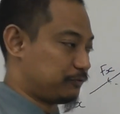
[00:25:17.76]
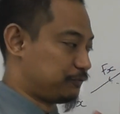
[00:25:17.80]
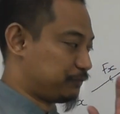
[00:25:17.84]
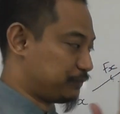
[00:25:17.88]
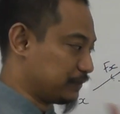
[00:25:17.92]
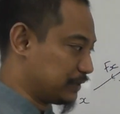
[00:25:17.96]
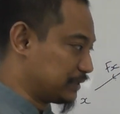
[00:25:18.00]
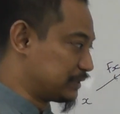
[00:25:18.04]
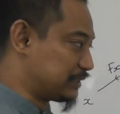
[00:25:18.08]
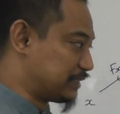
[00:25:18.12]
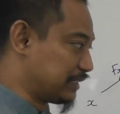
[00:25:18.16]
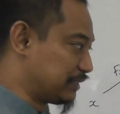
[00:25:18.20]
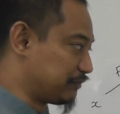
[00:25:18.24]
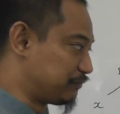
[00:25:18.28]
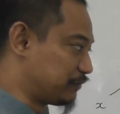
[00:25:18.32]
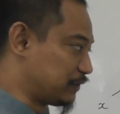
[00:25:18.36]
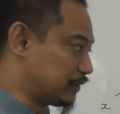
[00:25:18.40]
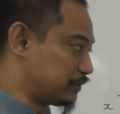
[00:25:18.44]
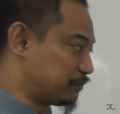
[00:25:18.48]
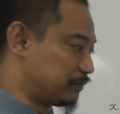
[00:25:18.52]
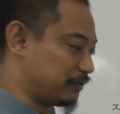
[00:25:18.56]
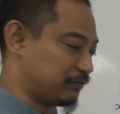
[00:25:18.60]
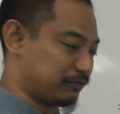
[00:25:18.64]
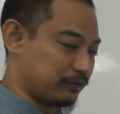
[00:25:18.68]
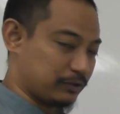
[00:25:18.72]
first thing
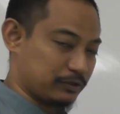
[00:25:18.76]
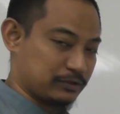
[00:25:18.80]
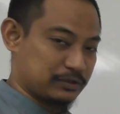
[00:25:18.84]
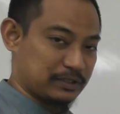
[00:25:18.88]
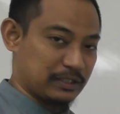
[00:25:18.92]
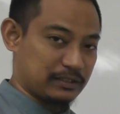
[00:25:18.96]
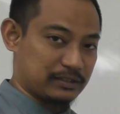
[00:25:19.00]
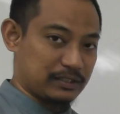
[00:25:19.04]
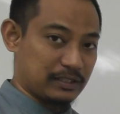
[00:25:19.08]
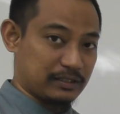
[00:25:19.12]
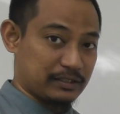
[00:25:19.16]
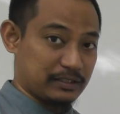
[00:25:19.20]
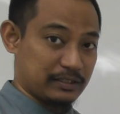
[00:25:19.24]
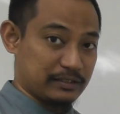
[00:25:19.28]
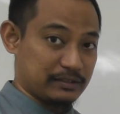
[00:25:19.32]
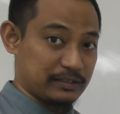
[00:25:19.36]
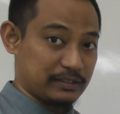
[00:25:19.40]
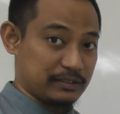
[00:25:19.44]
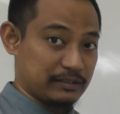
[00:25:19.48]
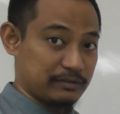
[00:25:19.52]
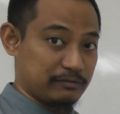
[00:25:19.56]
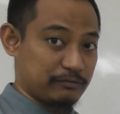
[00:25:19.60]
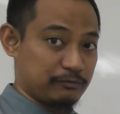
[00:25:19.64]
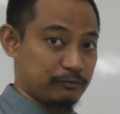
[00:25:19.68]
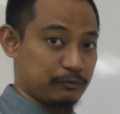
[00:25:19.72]
first, before you start
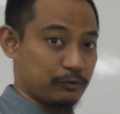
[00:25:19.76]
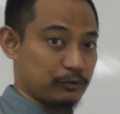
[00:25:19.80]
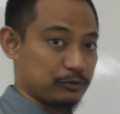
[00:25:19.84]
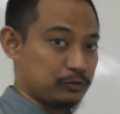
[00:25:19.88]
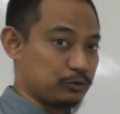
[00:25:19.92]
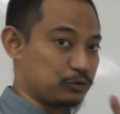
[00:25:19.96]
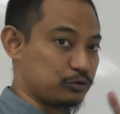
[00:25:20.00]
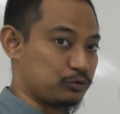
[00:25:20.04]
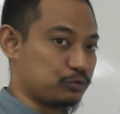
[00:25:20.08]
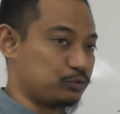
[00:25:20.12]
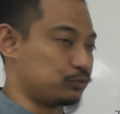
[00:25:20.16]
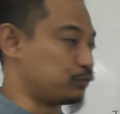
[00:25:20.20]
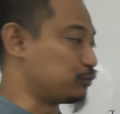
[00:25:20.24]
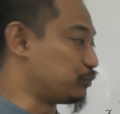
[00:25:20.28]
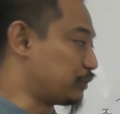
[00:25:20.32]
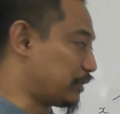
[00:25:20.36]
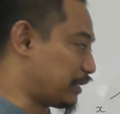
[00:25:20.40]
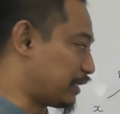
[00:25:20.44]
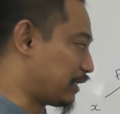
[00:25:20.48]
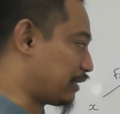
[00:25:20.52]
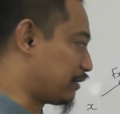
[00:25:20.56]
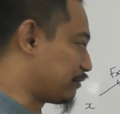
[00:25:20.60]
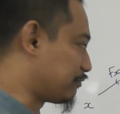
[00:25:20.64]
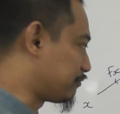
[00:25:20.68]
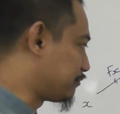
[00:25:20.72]
calculating, for those who
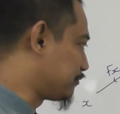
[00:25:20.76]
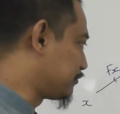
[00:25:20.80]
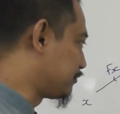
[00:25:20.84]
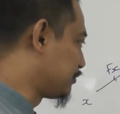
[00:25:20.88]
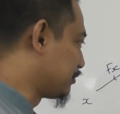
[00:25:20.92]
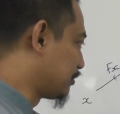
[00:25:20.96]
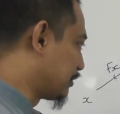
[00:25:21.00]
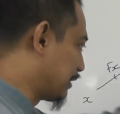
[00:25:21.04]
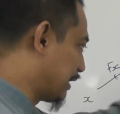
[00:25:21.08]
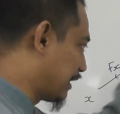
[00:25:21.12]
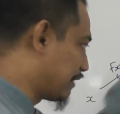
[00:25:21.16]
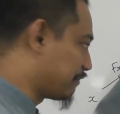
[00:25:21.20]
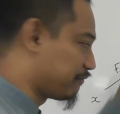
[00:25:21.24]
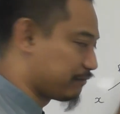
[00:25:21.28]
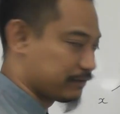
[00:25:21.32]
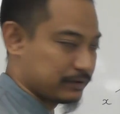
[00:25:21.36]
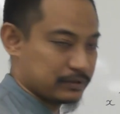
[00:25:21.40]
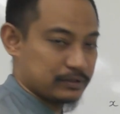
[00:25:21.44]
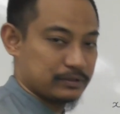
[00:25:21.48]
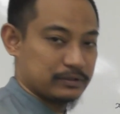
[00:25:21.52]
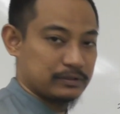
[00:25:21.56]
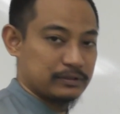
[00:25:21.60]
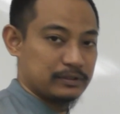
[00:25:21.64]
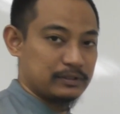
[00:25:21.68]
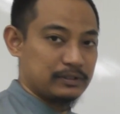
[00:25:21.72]
have
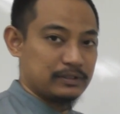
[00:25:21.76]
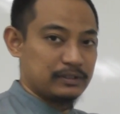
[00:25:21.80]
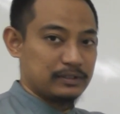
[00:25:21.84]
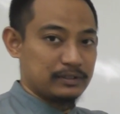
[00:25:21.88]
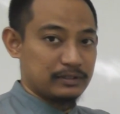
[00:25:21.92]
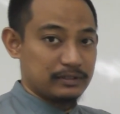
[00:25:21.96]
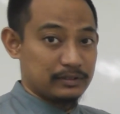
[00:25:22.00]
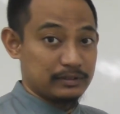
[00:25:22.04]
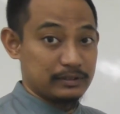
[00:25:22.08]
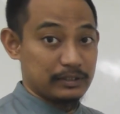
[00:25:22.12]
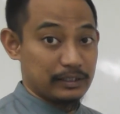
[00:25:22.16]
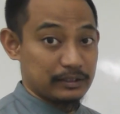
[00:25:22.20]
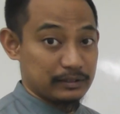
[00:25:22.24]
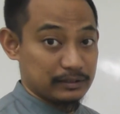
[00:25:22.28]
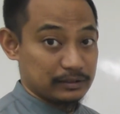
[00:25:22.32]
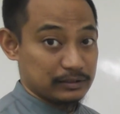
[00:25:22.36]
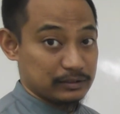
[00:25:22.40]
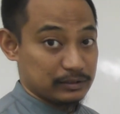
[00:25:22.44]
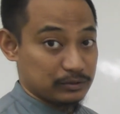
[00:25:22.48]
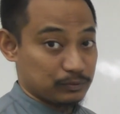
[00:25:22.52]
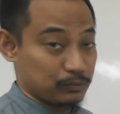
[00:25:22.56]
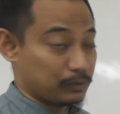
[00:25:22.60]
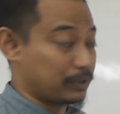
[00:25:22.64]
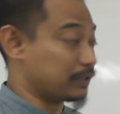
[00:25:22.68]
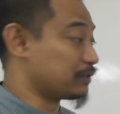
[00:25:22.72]
never done
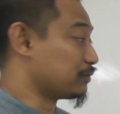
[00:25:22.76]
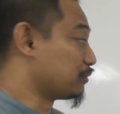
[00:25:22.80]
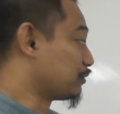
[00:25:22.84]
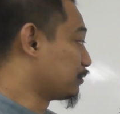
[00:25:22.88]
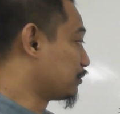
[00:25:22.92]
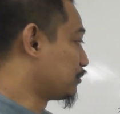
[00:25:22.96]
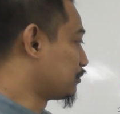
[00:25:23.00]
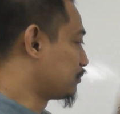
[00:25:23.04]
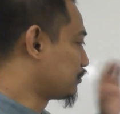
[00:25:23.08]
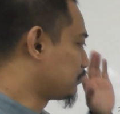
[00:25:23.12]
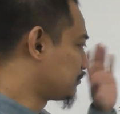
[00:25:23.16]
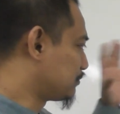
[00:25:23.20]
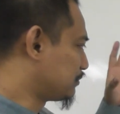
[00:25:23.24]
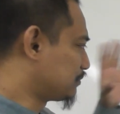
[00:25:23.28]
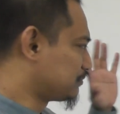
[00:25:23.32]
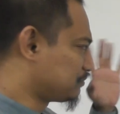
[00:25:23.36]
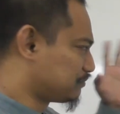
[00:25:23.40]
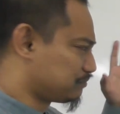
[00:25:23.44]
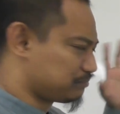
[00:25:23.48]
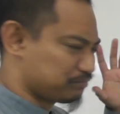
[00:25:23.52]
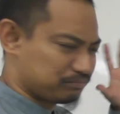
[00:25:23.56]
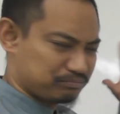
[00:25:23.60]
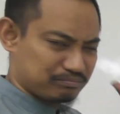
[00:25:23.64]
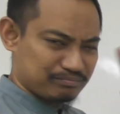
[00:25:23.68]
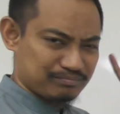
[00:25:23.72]
this one or
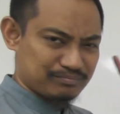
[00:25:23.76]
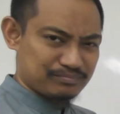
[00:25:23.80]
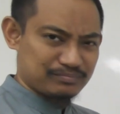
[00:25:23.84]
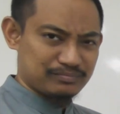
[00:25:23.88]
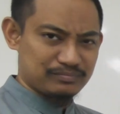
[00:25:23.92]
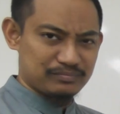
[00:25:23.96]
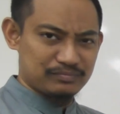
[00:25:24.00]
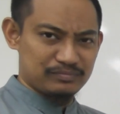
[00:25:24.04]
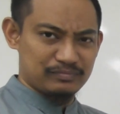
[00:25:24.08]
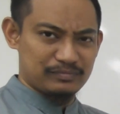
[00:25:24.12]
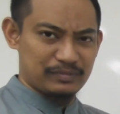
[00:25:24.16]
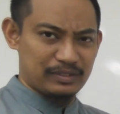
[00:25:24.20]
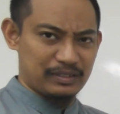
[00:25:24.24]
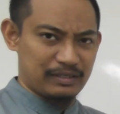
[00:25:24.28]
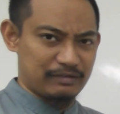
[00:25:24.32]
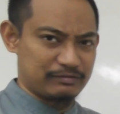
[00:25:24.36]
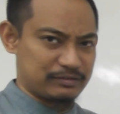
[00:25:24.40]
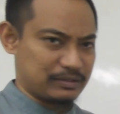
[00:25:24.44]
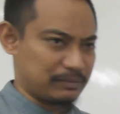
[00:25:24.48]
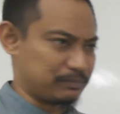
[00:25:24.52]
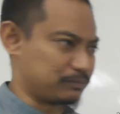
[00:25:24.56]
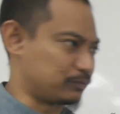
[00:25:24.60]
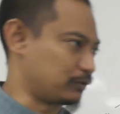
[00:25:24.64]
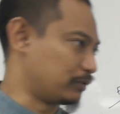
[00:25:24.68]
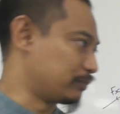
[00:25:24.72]
have
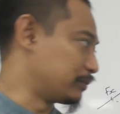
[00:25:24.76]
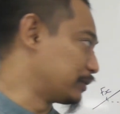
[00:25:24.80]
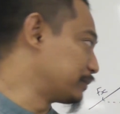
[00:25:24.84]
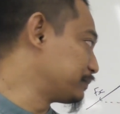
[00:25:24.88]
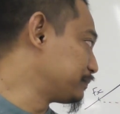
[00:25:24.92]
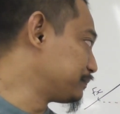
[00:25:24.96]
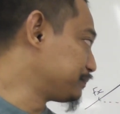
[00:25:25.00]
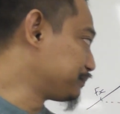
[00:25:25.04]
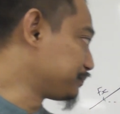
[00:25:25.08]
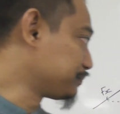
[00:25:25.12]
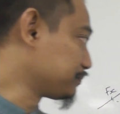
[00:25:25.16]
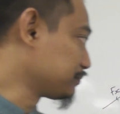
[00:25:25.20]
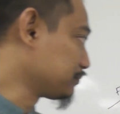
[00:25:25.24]
some problem,